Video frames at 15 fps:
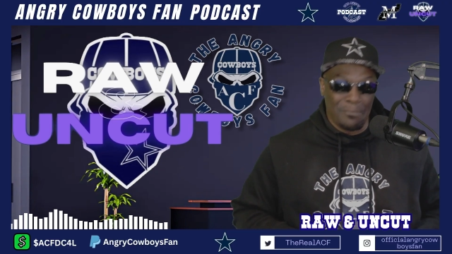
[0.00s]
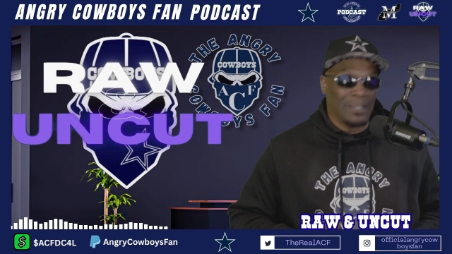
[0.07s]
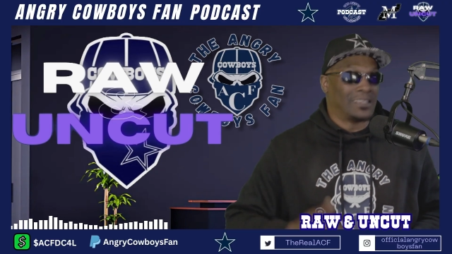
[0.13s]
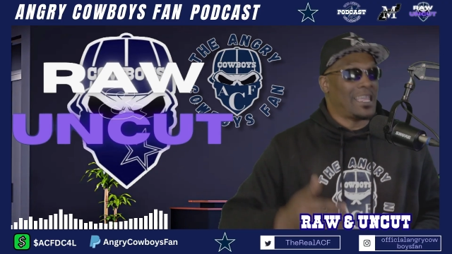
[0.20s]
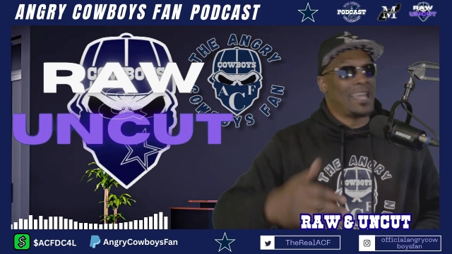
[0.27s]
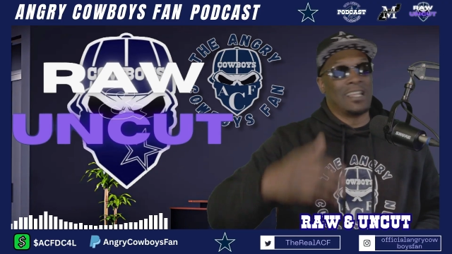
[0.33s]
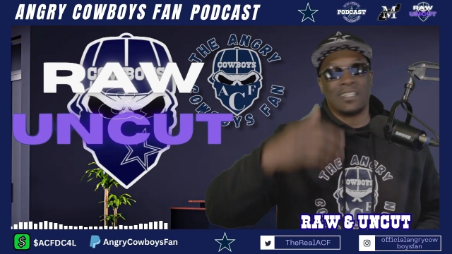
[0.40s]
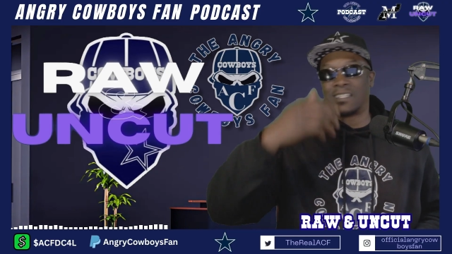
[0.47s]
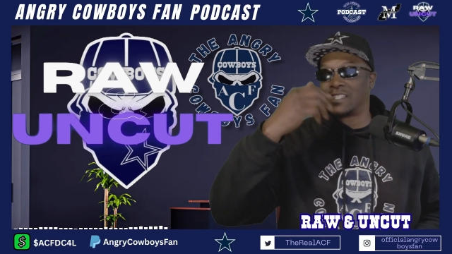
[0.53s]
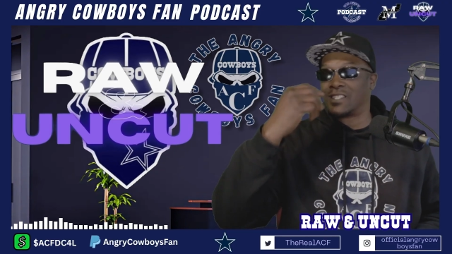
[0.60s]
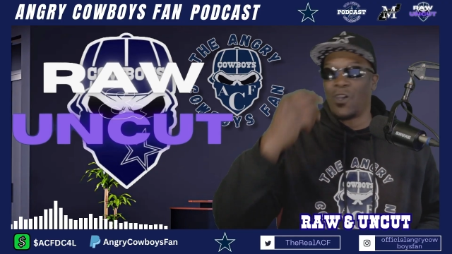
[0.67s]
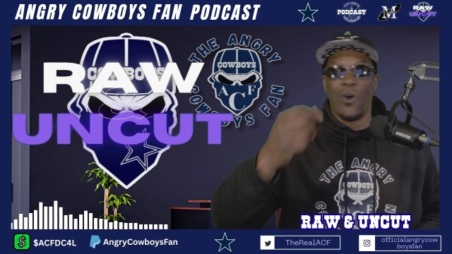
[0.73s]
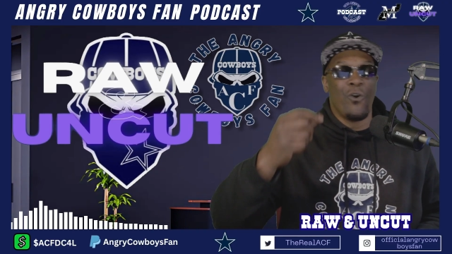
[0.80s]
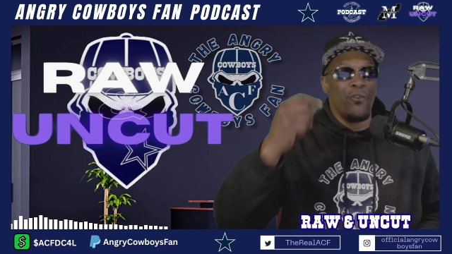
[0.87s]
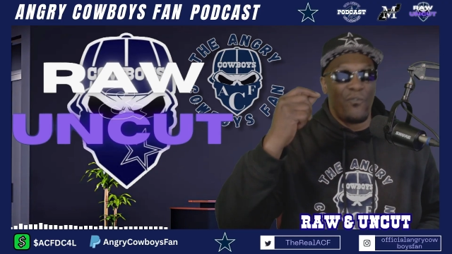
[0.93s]
but that is
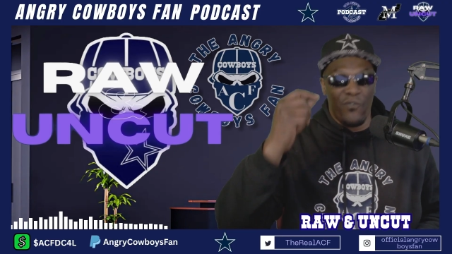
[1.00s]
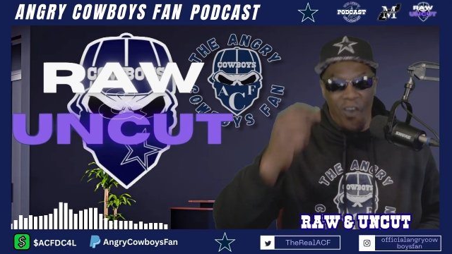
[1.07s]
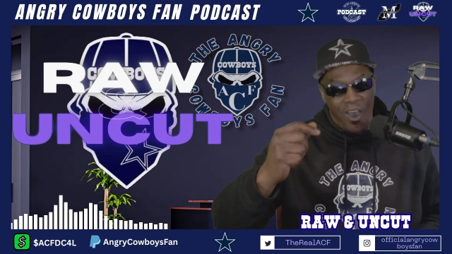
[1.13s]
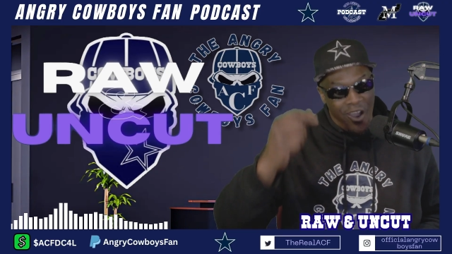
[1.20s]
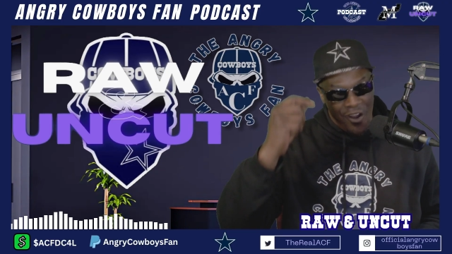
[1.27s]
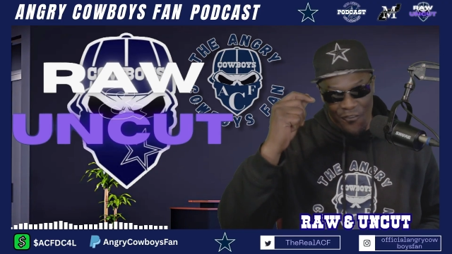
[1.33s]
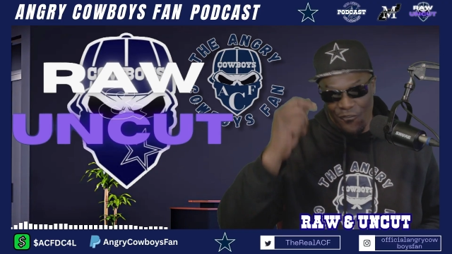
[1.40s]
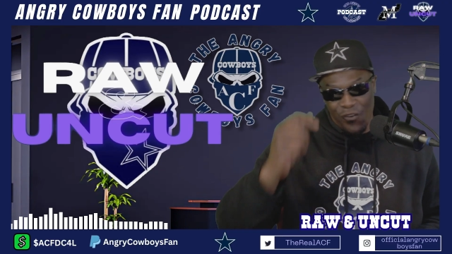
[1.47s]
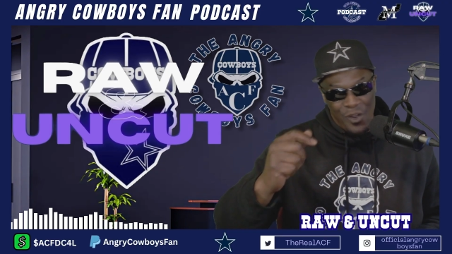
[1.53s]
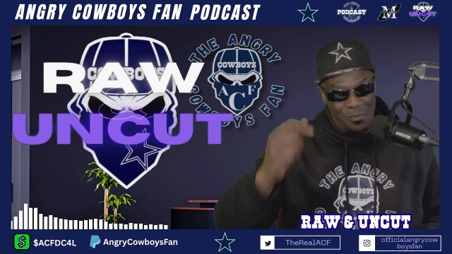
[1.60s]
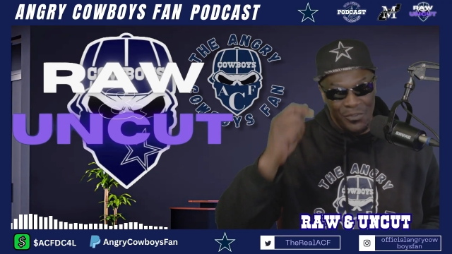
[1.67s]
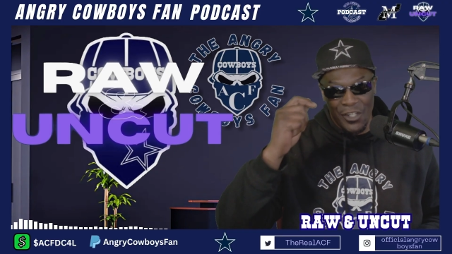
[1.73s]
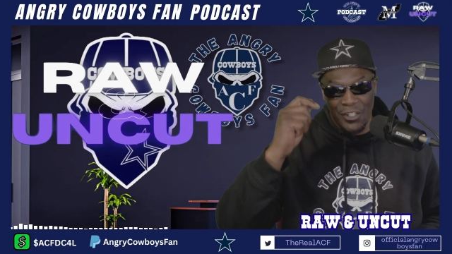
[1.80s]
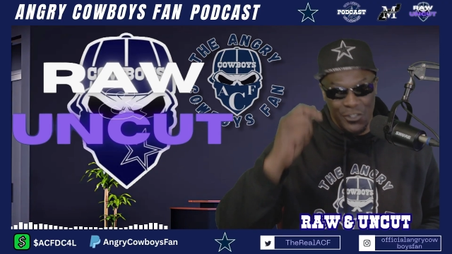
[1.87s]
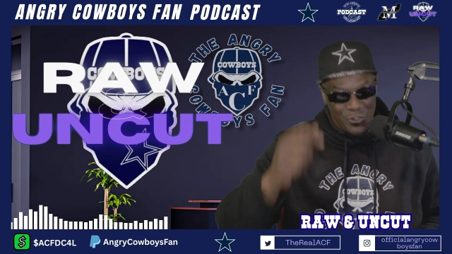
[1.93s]
so far
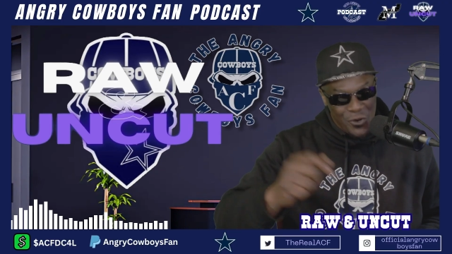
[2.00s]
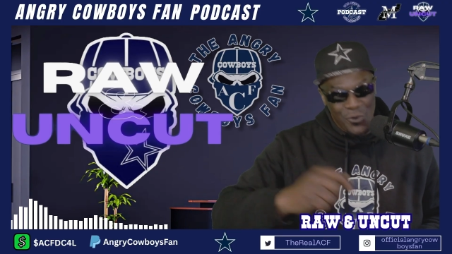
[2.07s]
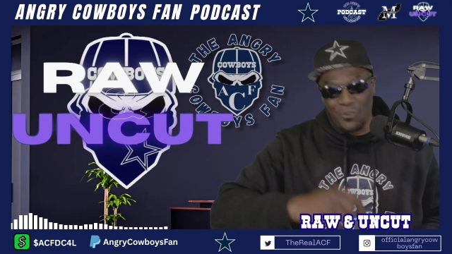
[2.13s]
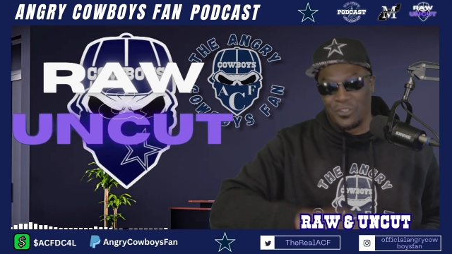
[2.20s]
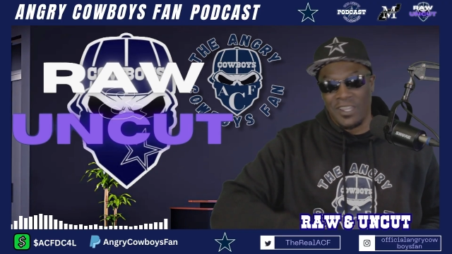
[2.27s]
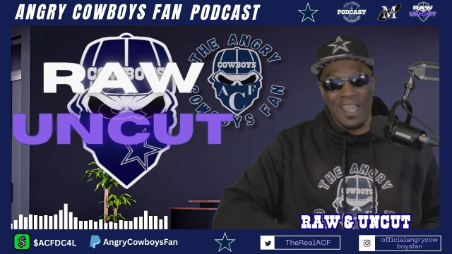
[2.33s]
from the truth,